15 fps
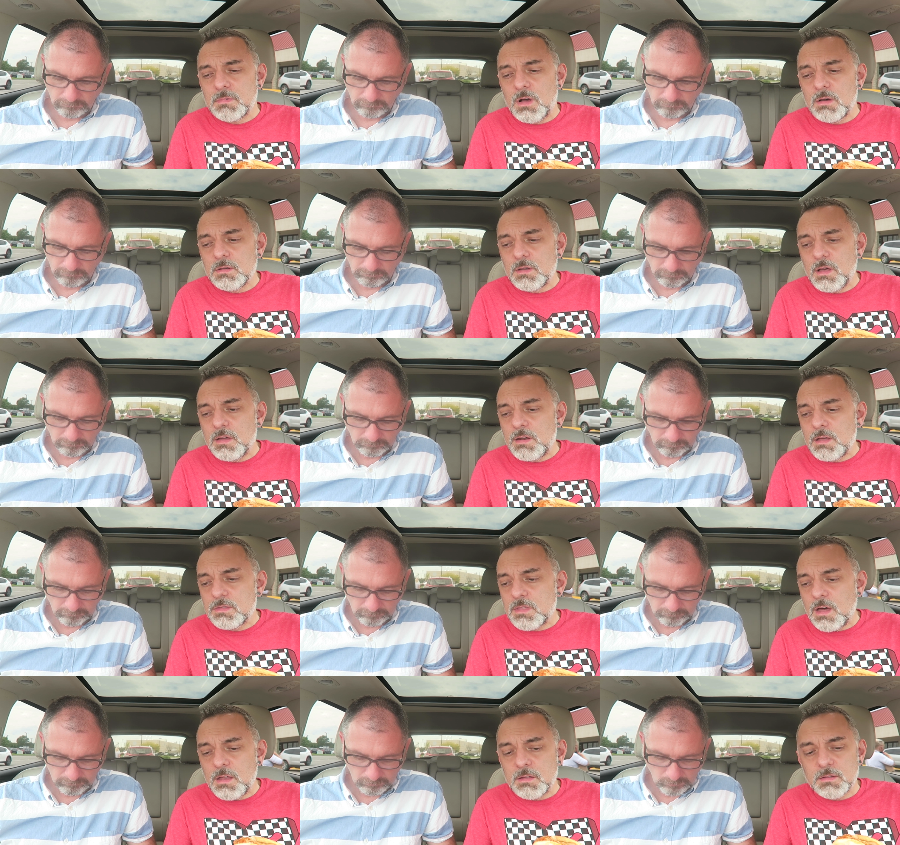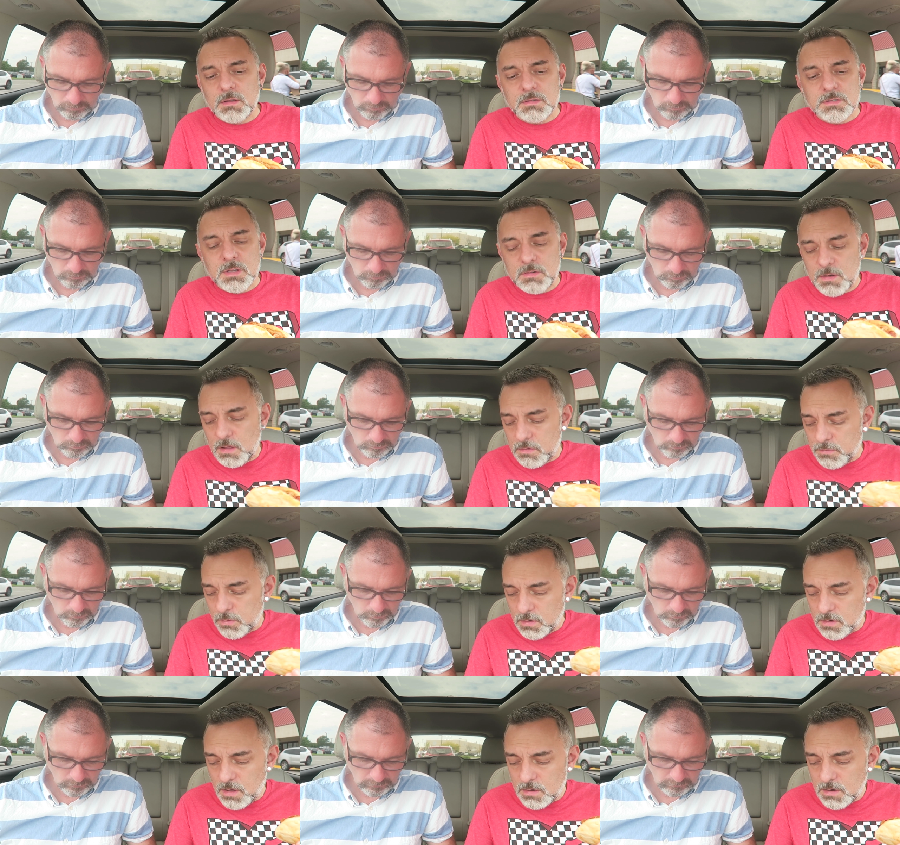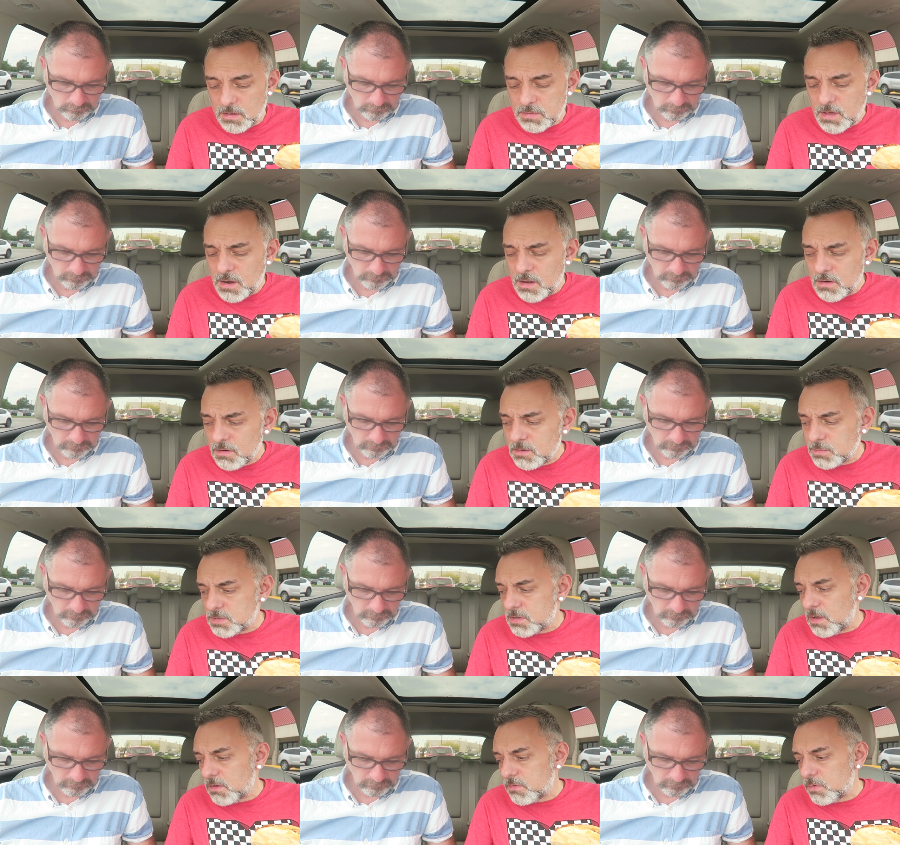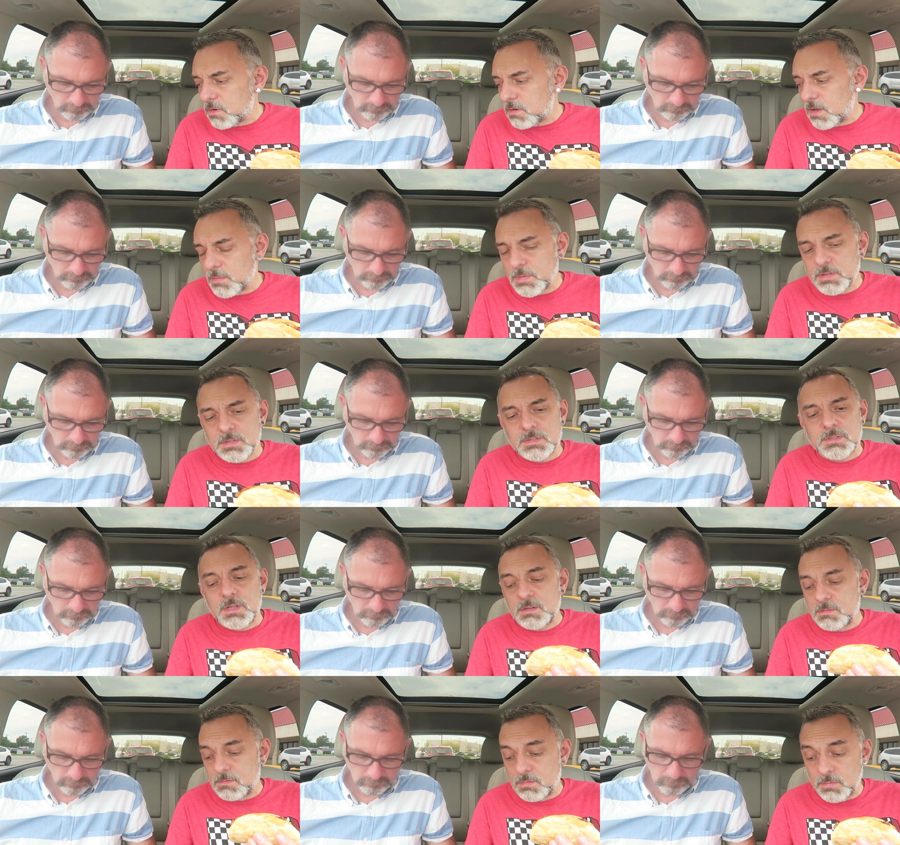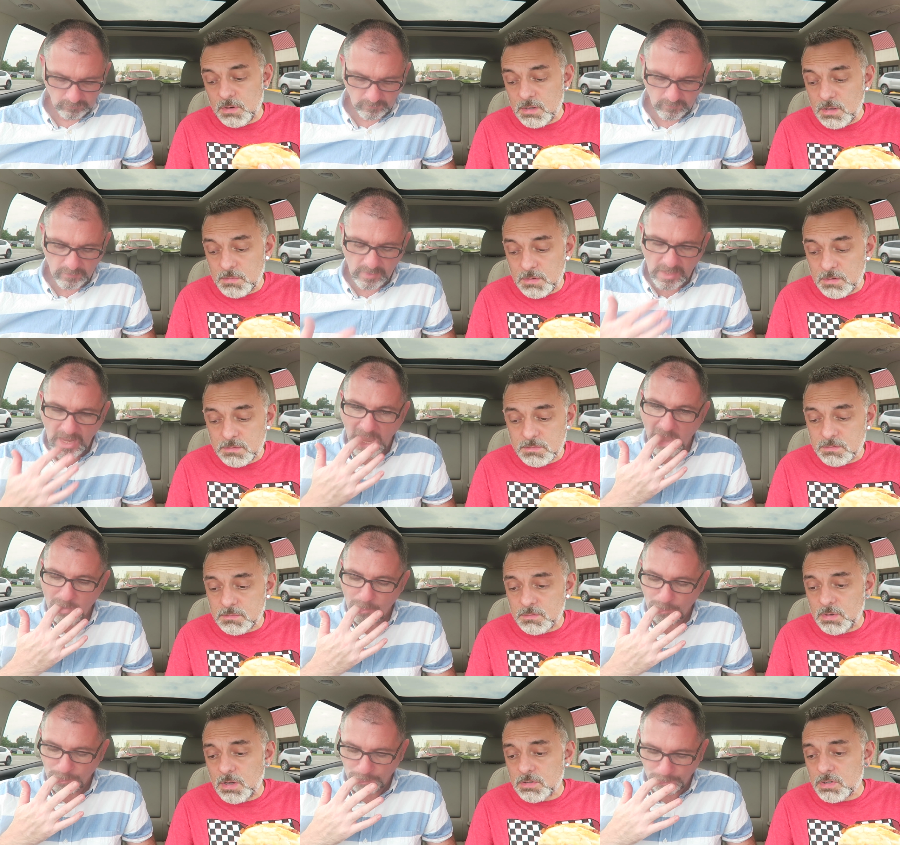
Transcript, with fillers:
Speaker 1: Online, I thought it said one forty-nine. I thought I'd heard it was one forty-nine, but this said ring up. It, we